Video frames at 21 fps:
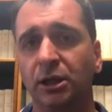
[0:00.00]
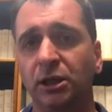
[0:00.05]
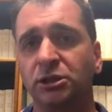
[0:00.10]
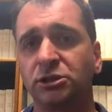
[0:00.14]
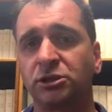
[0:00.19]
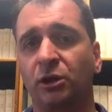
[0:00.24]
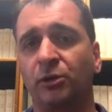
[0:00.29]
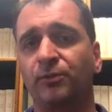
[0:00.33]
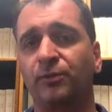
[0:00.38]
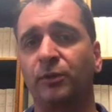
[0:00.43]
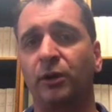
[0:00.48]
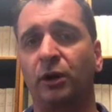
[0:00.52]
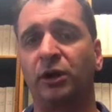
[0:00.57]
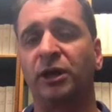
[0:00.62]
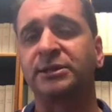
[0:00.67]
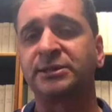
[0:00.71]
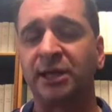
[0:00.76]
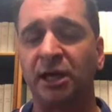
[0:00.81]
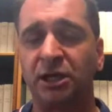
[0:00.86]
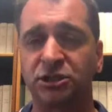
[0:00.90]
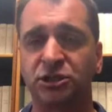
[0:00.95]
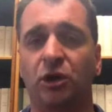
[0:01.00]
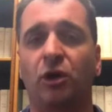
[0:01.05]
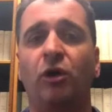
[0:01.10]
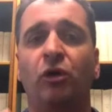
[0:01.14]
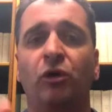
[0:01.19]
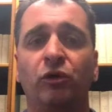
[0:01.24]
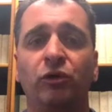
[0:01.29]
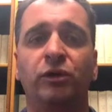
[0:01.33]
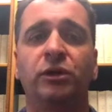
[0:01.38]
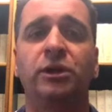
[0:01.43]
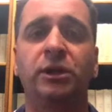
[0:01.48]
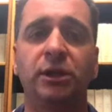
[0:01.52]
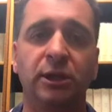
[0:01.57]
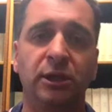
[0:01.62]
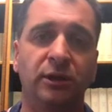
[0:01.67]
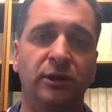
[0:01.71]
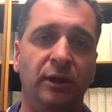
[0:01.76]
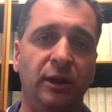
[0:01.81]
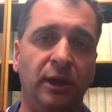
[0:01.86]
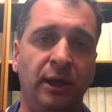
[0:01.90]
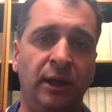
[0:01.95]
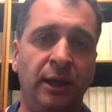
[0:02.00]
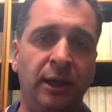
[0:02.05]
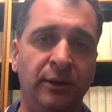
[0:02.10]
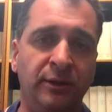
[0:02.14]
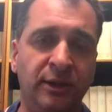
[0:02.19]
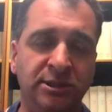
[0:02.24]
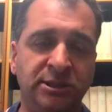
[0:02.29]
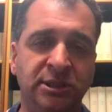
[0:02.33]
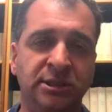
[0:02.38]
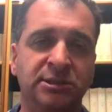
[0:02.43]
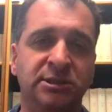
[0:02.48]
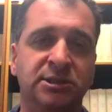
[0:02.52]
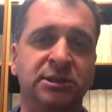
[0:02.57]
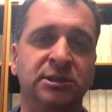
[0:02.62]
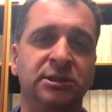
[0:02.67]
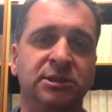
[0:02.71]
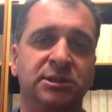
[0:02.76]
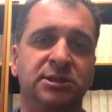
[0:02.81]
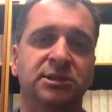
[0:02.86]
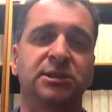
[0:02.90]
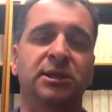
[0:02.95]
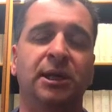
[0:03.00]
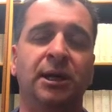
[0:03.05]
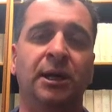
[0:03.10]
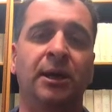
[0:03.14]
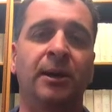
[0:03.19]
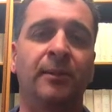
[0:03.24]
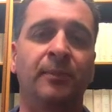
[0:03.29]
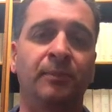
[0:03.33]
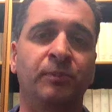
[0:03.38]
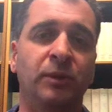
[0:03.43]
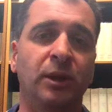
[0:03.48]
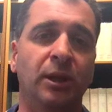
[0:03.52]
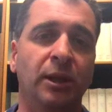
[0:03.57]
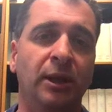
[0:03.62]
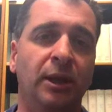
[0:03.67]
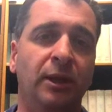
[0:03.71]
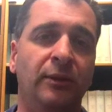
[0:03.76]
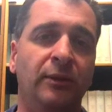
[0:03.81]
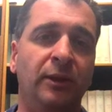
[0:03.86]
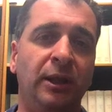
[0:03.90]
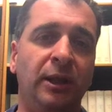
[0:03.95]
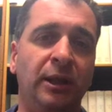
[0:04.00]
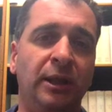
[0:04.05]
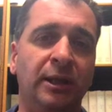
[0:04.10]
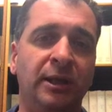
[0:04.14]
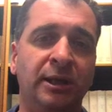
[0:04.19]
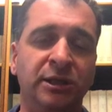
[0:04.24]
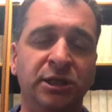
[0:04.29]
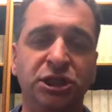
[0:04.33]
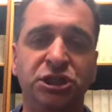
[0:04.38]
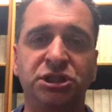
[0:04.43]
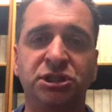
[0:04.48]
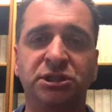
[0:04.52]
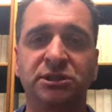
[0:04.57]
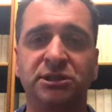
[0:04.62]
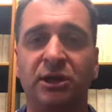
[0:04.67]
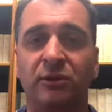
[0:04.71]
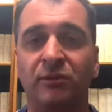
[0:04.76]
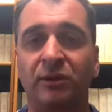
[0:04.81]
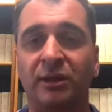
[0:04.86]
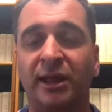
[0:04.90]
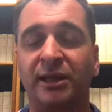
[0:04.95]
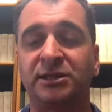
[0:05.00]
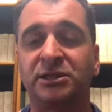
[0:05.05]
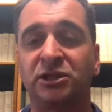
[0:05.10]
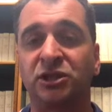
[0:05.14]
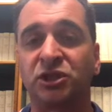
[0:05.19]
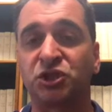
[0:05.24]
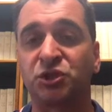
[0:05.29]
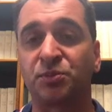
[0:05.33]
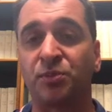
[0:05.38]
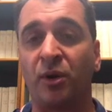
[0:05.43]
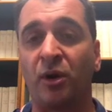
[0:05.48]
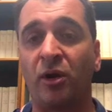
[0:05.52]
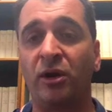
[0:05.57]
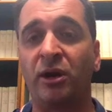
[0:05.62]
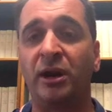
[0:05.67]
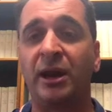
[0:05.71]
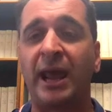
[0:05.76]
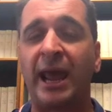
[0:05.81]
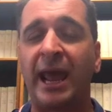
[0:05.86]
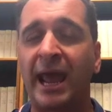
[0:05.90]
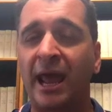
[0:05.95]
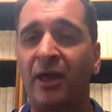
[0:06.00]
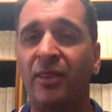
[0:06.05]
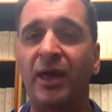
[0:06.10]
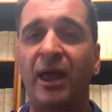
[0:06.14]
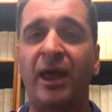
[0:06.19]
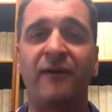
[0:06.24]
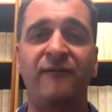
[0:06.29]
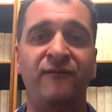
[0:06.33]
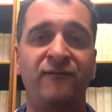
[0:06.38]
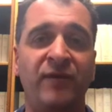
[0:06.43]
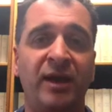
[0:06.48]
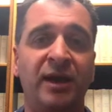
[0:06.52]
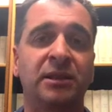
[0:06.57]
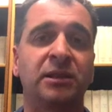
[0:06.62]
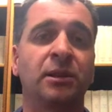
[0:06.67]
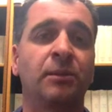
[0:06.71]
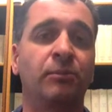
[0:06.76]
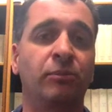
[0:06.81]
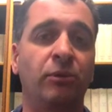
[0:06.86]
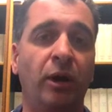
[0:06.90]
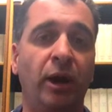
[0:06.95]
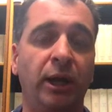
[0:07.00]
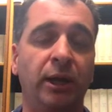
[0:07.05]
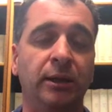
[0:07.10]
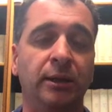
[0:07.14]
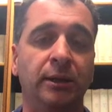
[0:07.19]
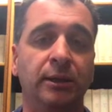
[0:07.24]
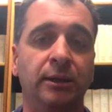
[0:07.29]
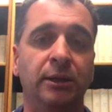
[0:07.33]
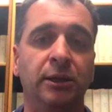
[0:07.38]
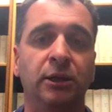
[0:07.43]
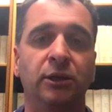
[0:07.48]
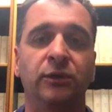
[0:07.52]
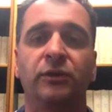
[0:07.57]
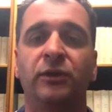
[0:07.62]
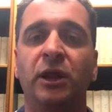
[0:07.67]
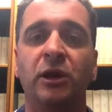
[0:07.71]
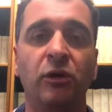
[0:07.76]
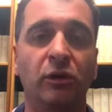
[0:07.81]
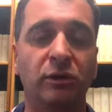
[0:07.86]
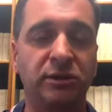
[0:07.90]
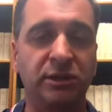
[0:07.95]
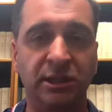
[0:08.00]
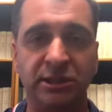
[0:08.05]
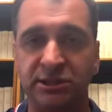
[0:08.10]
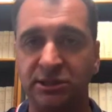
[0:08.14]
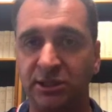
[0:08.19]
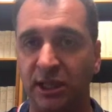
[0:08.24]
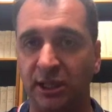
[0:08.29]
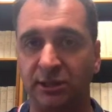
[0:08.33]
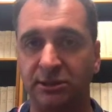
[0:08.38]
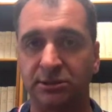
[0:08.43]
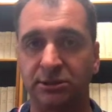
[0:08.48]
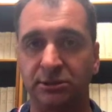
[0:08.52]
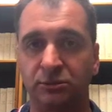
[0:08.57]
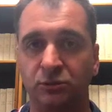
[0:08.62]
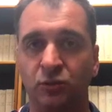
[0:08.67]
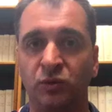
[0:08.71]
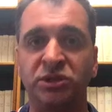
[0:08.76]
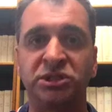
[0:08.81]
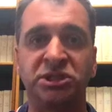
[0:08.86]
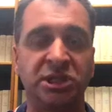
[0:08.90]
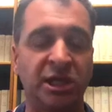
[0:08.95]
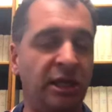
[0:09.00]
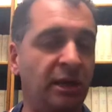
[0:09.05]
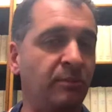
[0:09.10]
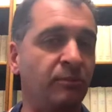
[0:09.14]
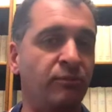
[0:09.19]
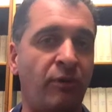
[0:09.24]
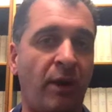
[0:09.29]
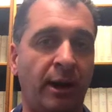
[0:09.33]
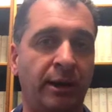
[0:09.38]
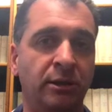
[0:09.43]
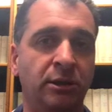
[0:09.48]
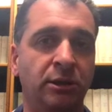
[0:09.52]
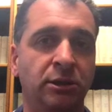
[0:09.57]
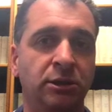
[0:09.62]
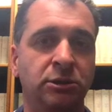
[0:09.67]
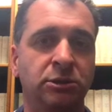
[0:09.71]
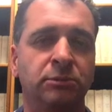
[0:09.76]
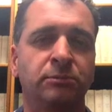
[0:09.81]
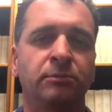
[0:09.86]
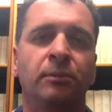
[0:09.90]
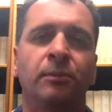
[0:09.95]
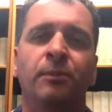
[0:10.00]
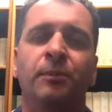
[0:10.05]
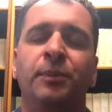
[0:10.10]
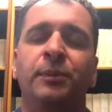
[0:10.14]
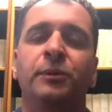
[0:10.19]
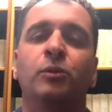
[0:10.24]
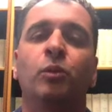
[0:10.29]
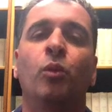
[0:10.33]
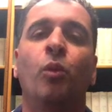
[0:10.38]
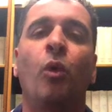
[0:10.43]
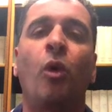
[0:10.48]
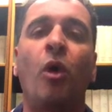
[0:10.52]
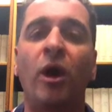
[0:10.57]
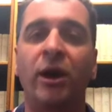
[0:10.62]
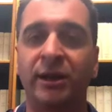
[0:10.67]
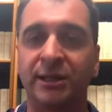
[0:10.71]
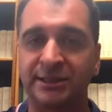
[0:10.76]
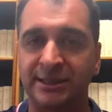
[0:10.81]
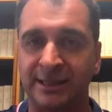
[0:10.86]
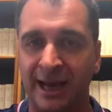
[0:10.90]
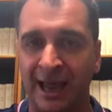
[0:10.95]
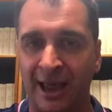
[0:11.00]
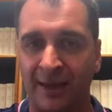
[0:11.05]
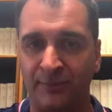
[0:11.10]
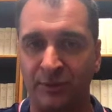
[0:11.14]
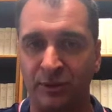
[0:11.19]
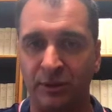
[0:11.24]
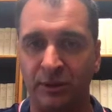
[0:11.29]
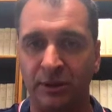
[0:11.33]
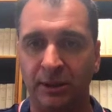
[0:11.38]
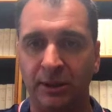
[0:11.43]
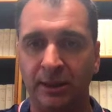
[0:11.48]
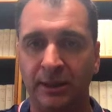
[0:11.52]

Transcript: So I'm going to touch on, in this instance, the conditions that relate to the spine and how they affect the brain. They're not distinct. We see it in practice, but why does it happen?